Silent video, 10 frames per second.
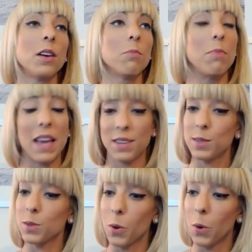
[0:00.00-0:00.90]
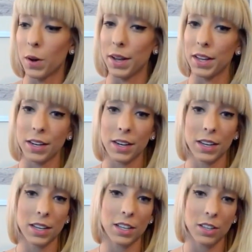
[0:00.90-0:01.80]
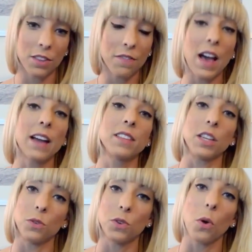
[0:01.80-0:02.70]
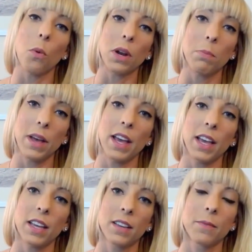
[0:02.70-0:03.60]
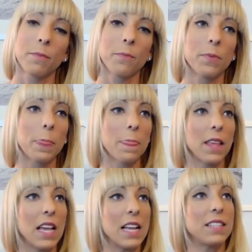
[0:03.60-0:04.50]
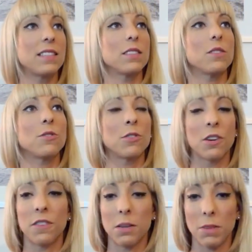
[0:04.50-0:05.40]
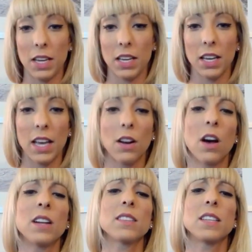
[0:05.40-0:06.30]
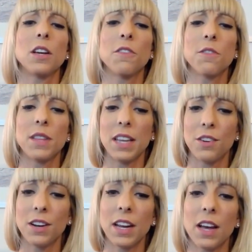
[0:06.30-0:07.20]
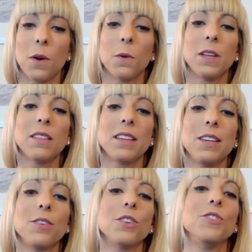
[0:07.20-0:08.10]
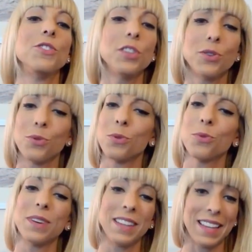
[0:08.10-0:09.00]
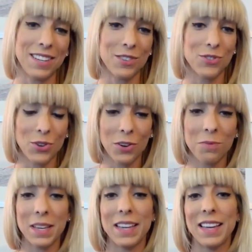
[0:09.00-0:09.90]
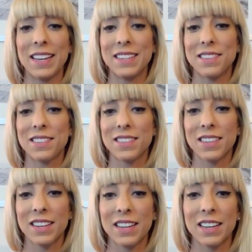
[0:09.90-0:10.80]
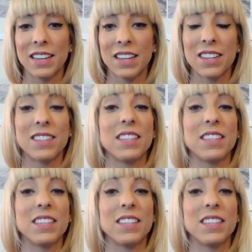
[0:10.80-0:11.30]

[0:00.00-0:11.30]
based on the fact that you don't want to pay. It's serving me. And honestly, over the internet, only thing you can do really to serve me is to